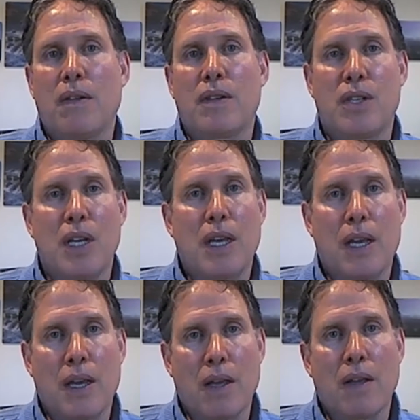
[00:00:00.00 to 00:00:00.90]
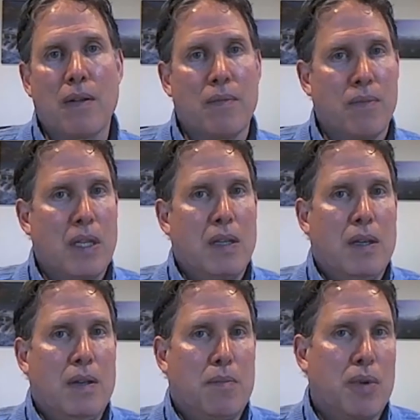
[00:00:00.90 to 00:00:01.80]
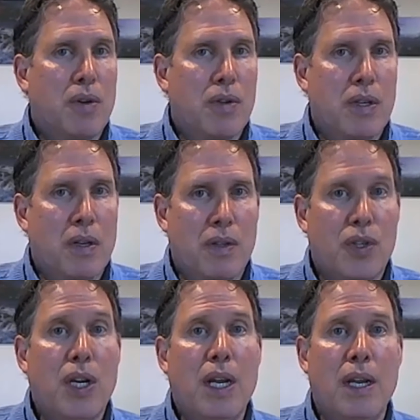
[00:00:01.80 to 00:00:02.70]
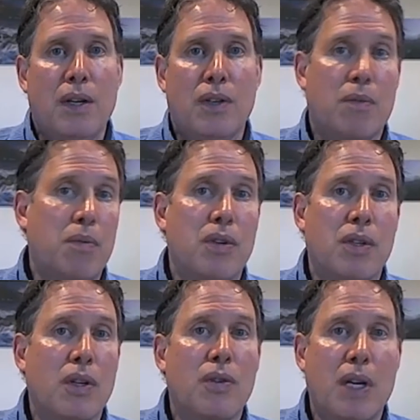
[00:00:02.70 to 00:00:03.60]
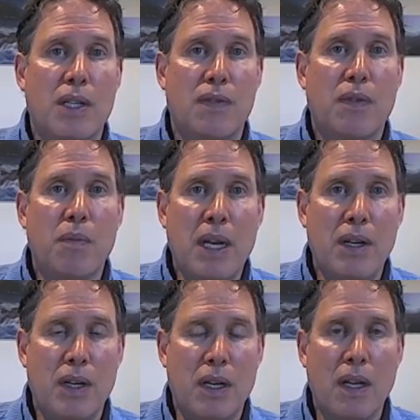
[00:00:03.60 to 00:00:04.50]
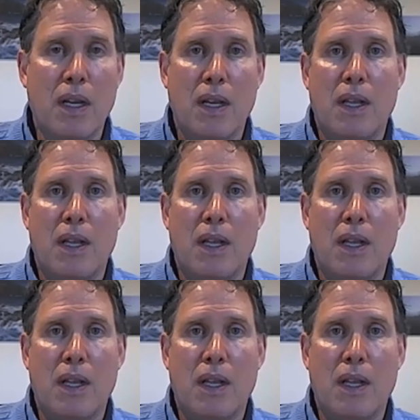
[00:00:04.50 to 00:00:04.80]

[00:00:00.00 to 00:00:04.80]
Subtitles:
seeking the personal change or personal transformation